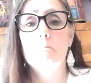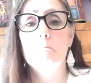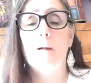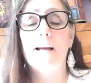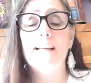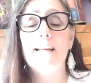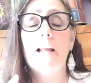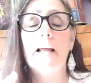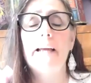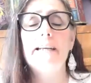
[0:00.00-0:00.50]

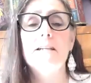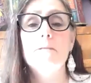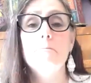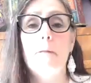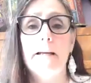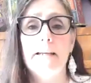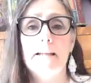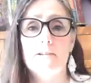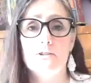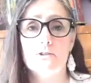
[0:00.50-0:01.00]
My light and
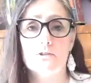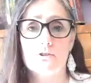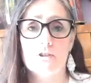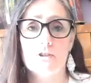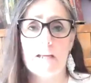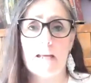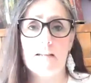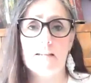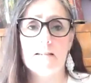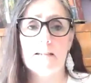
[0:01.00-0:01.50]
my
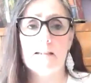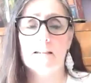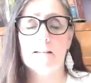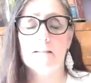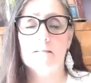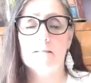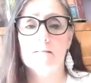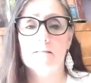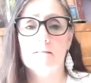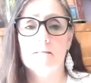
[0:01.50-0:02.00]

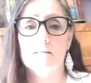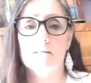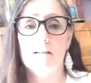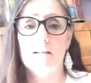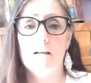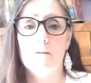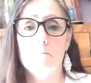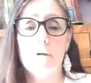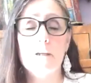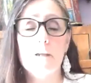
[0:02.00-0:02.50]
understanding.
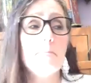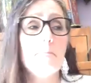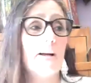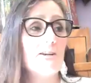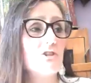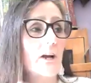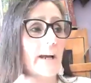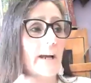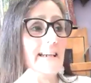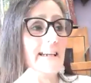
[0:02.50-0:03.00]
Pretty
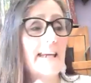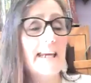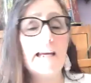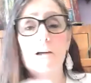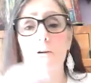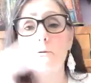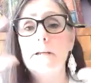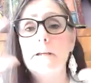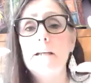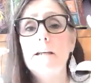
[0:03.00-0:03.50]
much I can
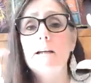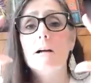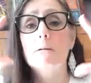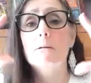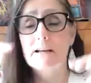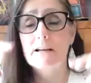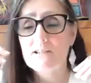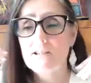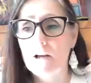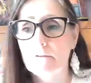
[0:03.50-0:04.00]
carry
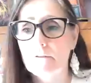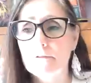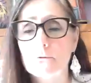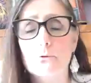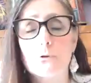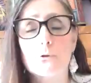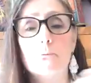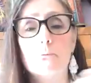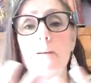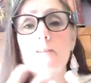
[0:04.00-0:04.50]
myself
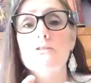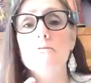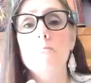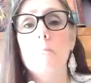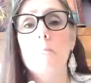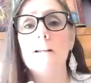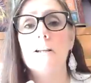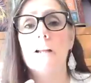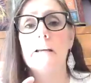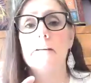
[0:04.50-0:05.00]
through the rest of
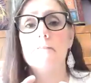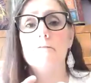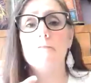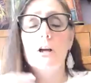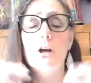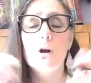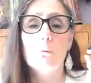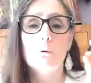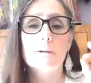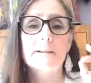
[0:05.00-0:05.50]
my life
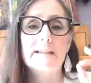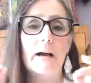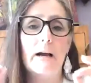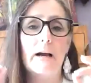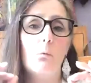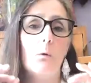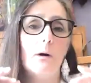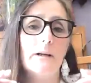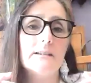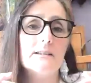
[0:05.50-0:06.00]
with
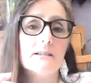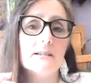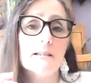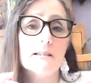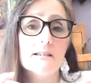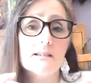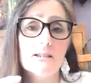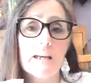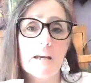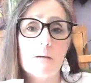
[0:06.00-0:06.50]
that one
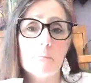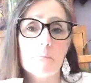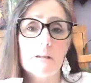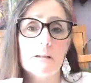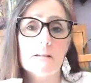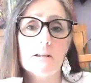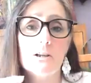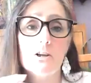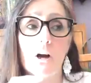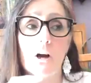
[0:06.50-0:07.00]

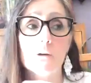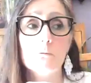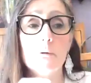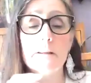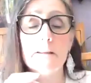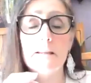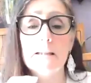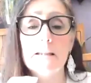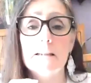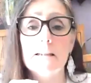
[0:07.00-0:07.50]
statement, that God
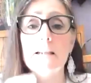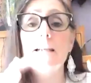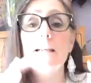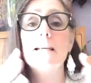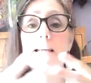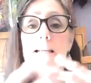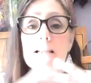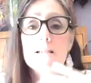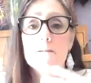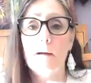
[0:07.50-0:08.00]
within
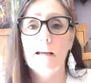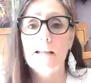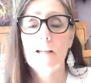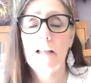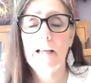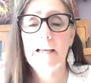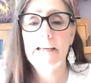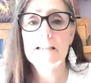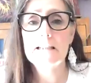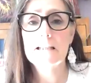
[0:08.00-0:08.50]
is my
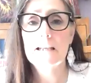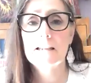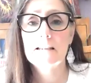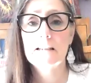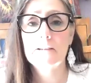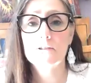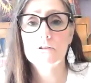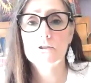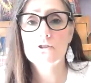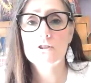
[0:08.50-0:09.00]
light and
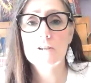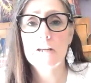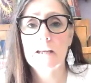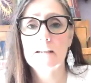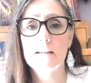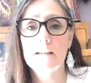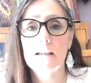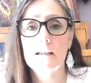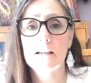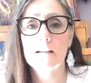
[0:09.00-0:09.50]

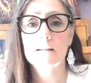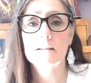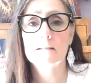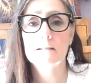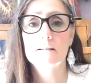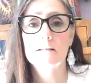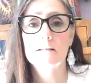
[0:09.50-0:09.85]
understanding.